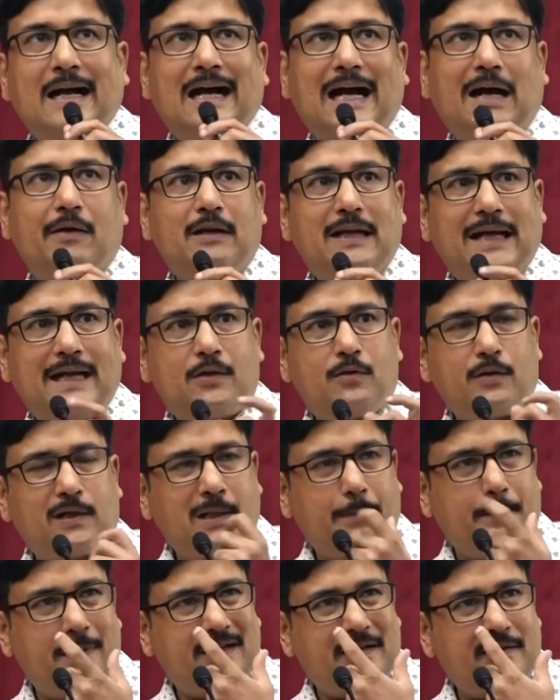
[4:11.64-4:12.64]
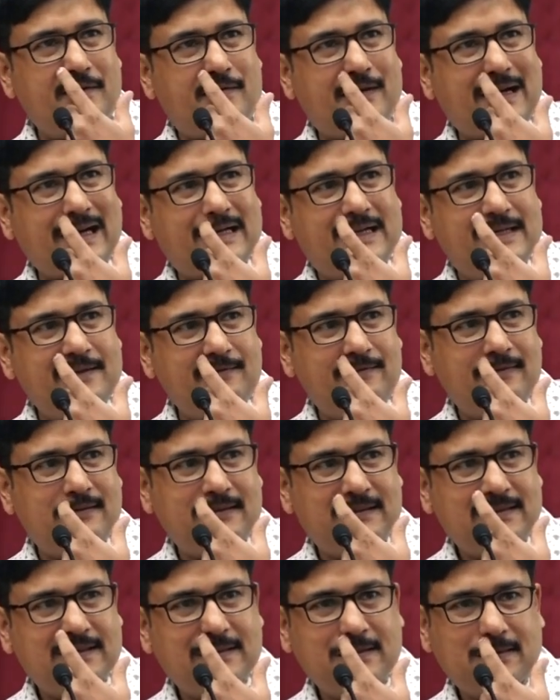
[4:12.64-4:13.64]
I would like to keep it interactive
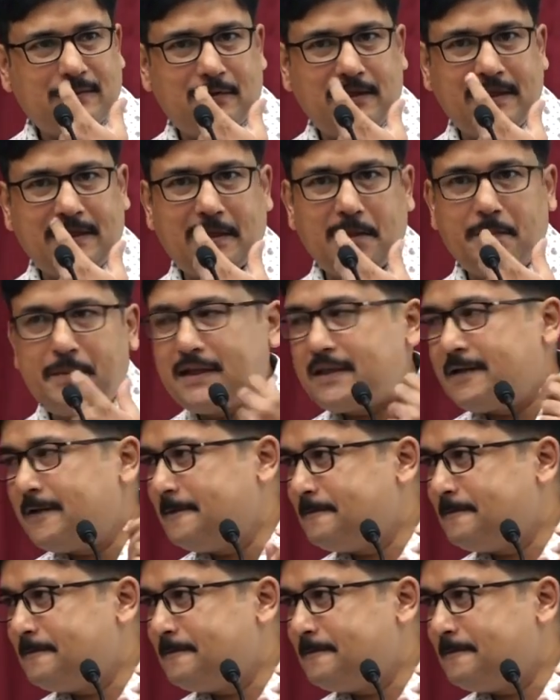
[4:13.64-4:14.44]
a little bit.